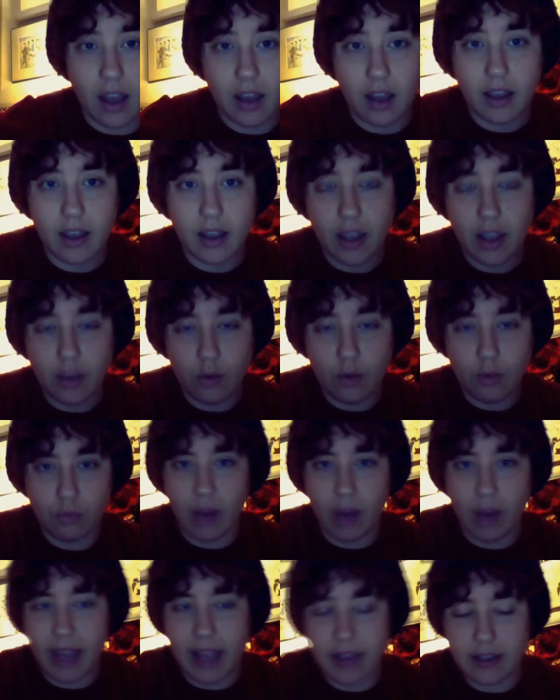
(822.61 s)
I
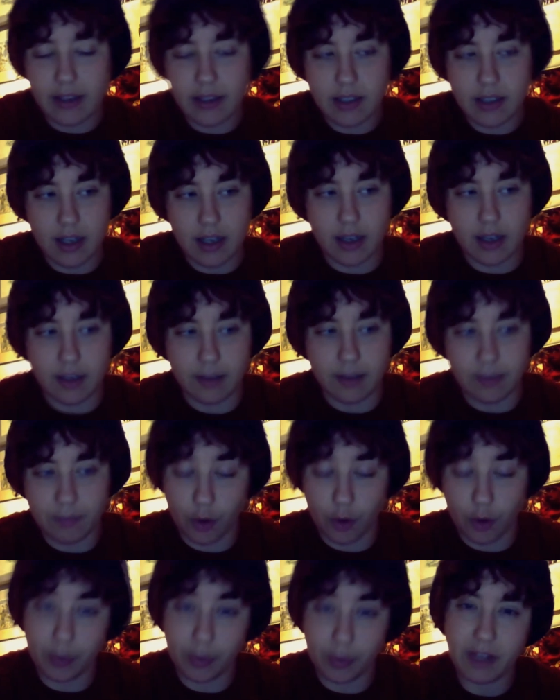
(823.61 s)
read,
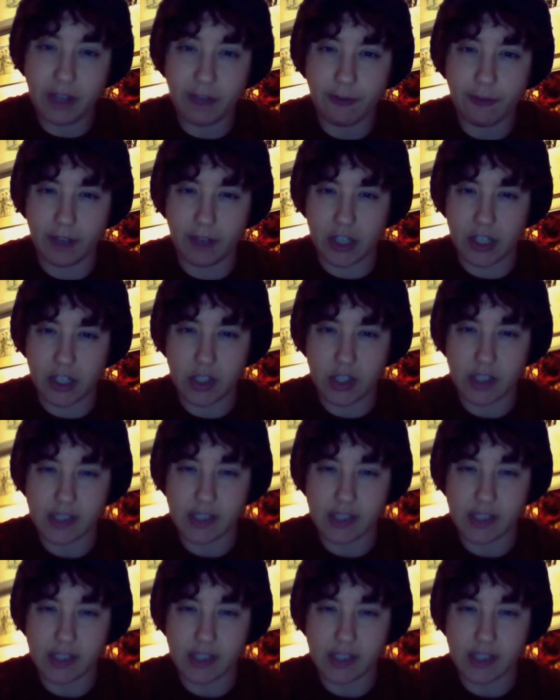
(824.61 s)
or really finished,